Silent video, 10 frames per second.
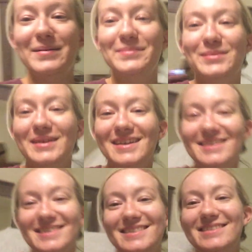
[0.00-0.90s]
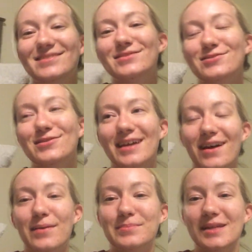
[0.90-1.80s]
I'm planning to still do like
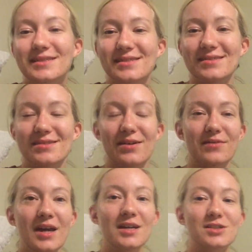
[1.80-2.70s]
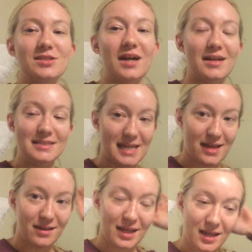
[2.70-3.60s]
updates and stuff, just not
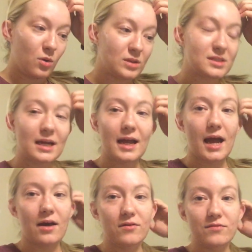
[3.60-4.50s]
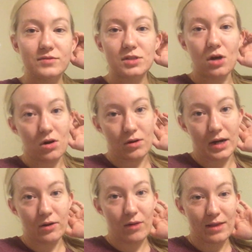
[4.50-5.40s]
daily. Once I have
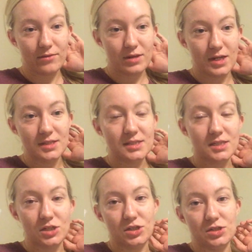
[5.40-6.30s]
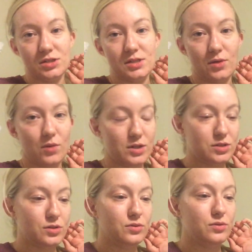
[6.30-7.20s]
scarring rather than incisions, I want
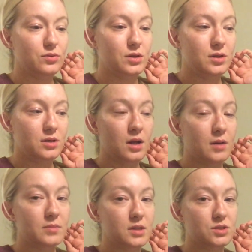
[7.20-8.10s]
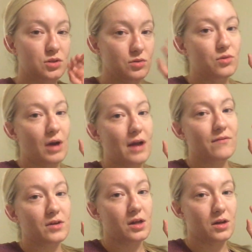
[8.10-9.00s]
to not be too
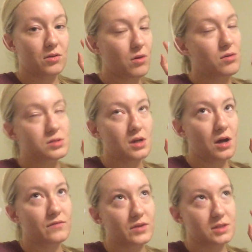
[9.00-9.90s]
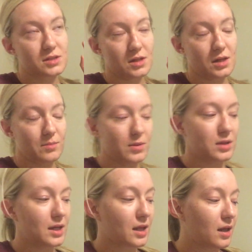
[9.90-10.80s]
graphic and gross, obviously, but
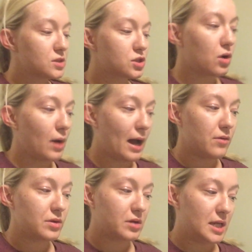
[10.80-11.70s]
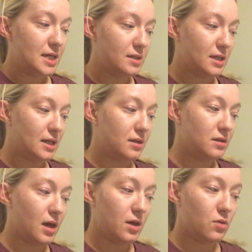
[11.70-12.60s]
like show how they're
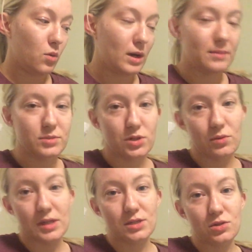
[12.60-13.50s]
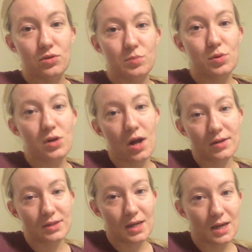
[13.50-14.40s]
healing and what I'm doing to put
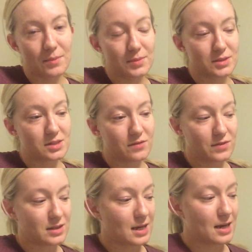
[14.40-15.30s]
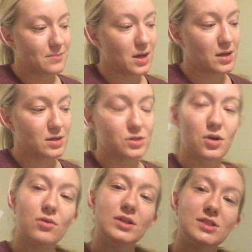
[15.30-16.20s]
on them and stuff like that. I'm not gonna
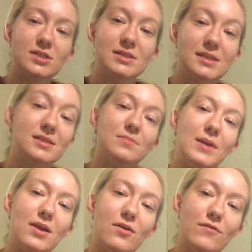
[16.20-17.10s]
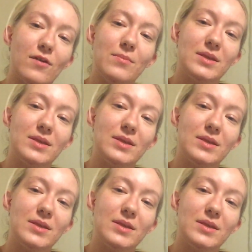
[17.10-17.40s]
totally just disappear from